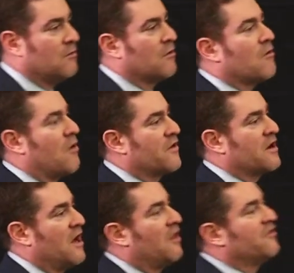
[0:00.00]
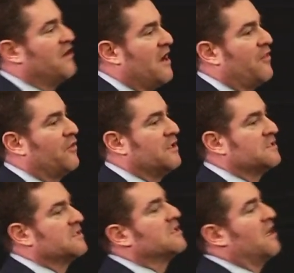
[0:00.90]
Or are the college
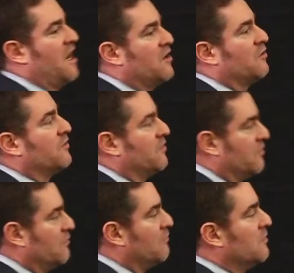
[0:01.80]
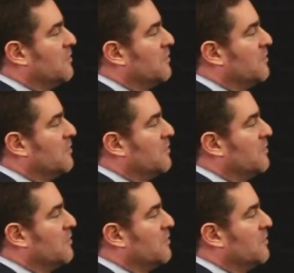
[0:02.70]
athletes entitled to